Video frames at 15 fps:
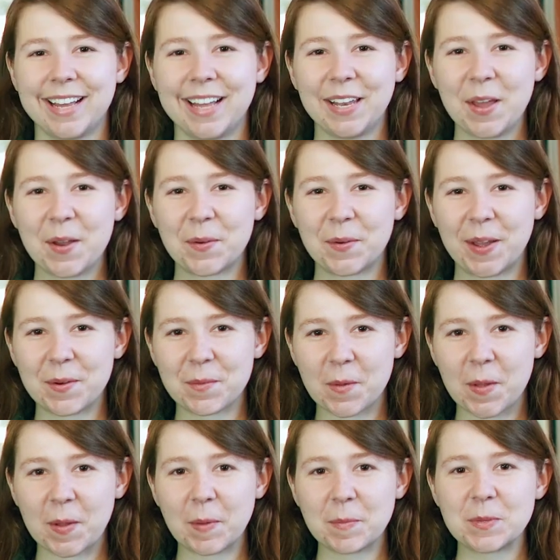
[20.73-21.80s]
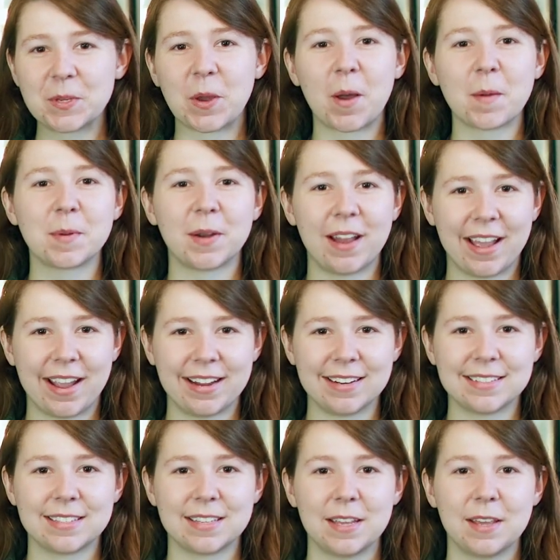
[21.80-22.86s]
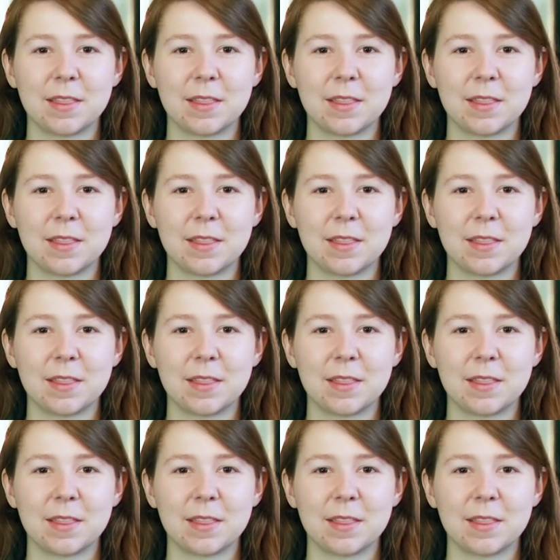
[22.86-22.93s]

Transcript: Hello and welcome to Auburn Heights,